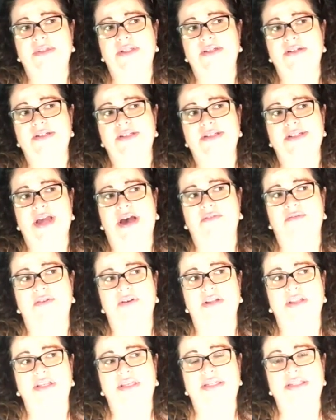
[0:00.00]
There's
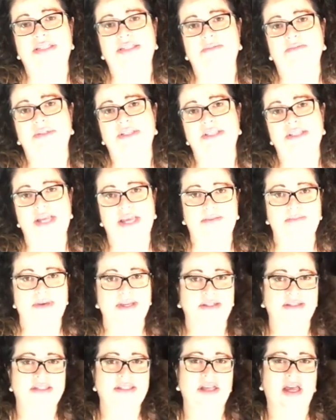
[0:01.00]
definitely some
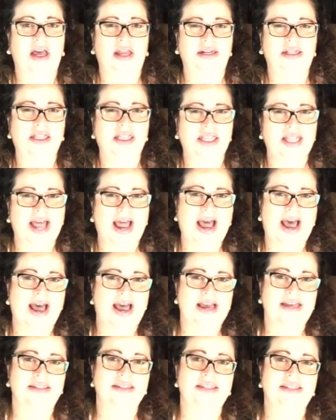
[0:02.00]
statements on
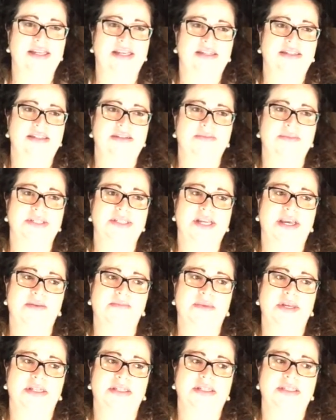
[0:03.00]
class and some
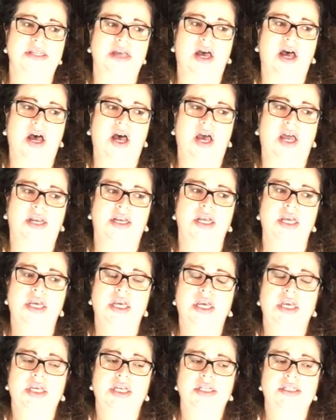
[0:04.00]
statements on
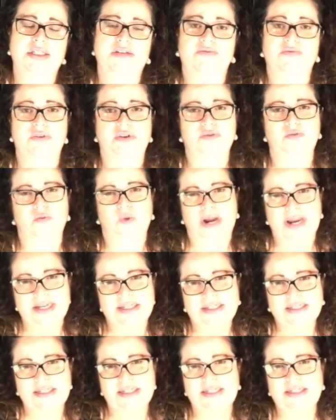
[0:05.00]
different
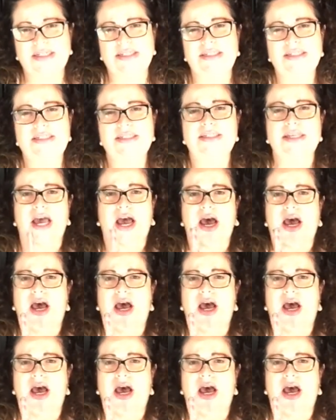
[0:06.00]
races.